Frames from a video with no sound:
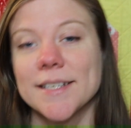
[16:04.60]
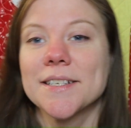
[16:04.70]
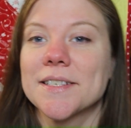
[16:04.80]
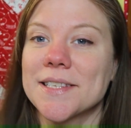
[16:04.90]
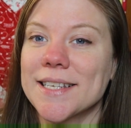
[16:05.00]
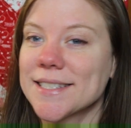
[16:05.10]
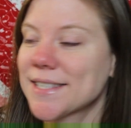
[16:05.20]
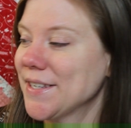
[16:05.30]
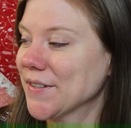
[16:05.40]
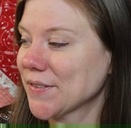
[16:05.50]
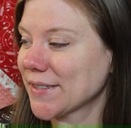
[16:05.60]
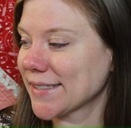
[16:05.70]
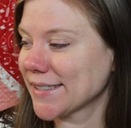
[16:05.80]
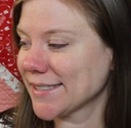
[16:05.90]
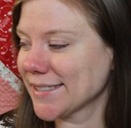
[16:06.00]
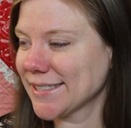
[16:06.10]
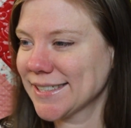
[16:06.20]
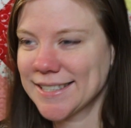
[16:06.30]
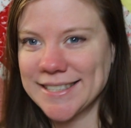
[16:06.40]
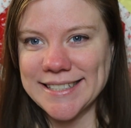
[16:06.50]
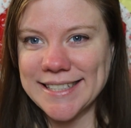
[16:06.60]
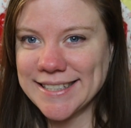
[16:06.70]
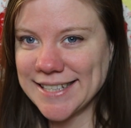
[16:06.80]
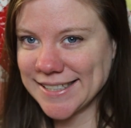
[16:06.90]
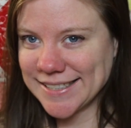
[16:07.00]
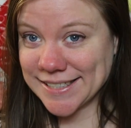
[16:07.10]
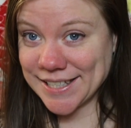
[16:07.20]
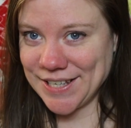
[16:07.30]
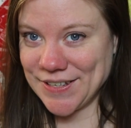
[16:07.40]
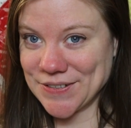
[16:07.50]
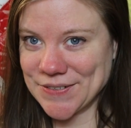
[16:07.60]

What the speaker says: So that's cute. That's cute.